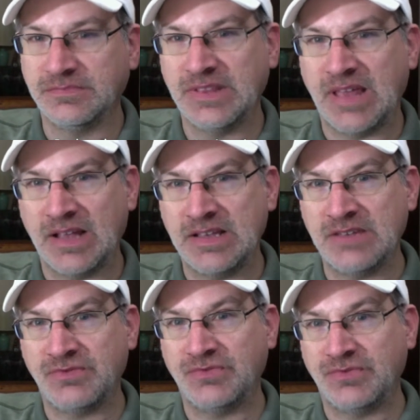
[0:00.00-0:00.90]
that
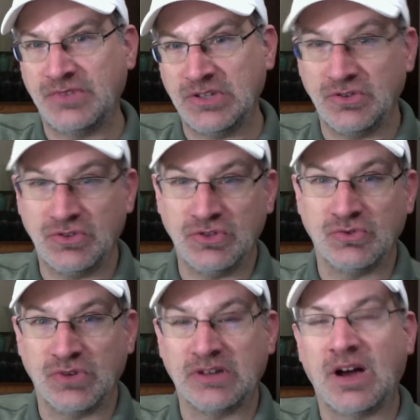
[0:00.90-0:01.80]
if you, you,
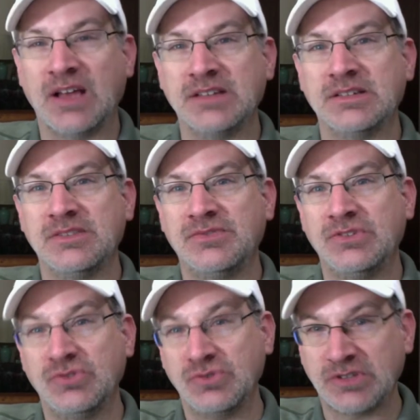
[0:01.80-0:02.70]
realize that if
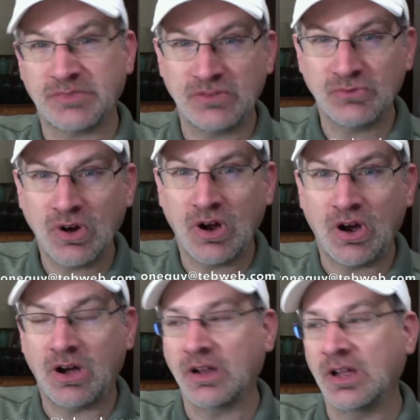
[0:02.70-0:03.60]
you do something
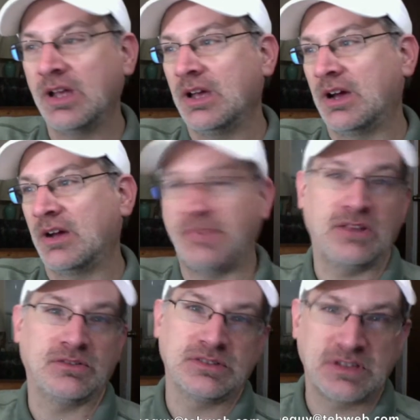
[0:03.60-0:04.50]
wrong, uh,
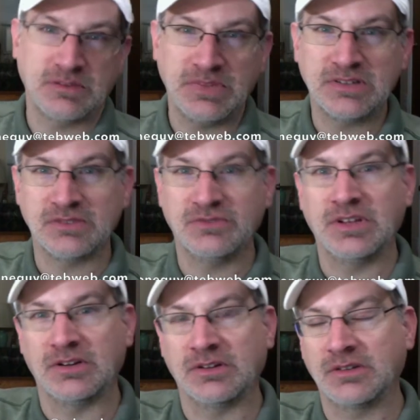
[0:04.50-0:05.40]
penalties can be
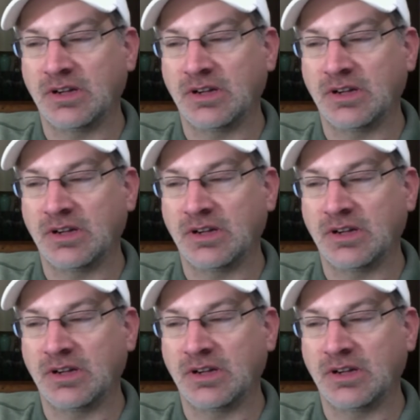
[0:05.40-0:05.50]
severe.